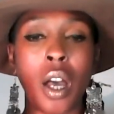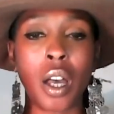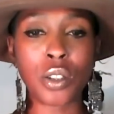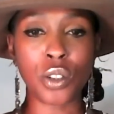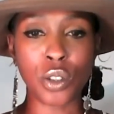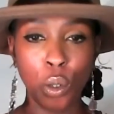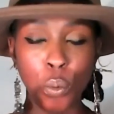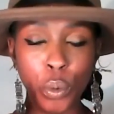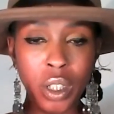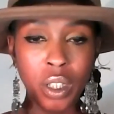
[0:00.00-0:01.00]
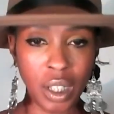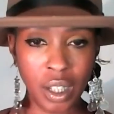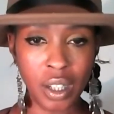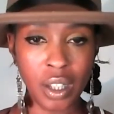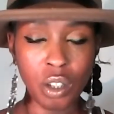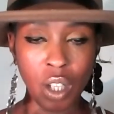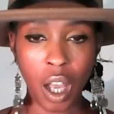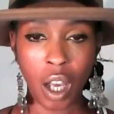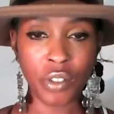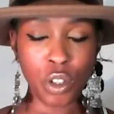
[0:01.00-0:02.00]
And so we need to
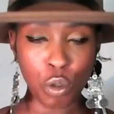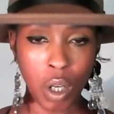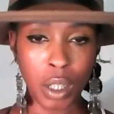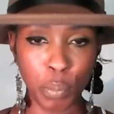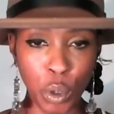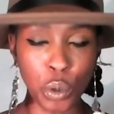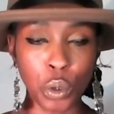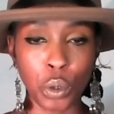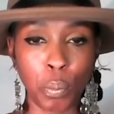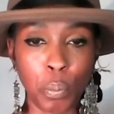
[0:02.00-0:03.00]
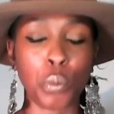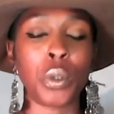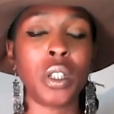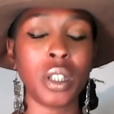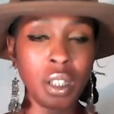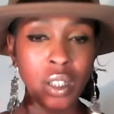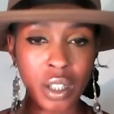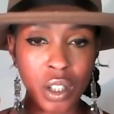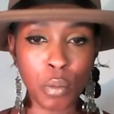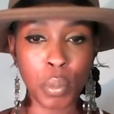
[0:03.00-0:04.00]
have a tribunal, but we need
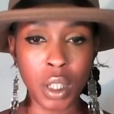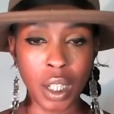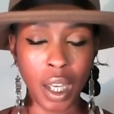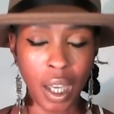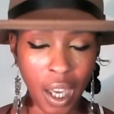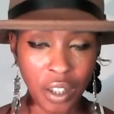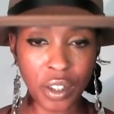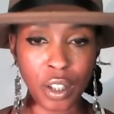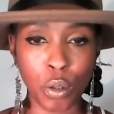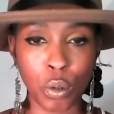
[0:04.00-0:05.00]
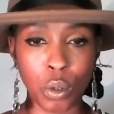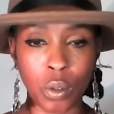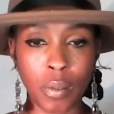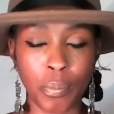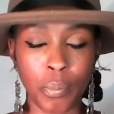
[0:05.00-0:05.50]
it to be ethical.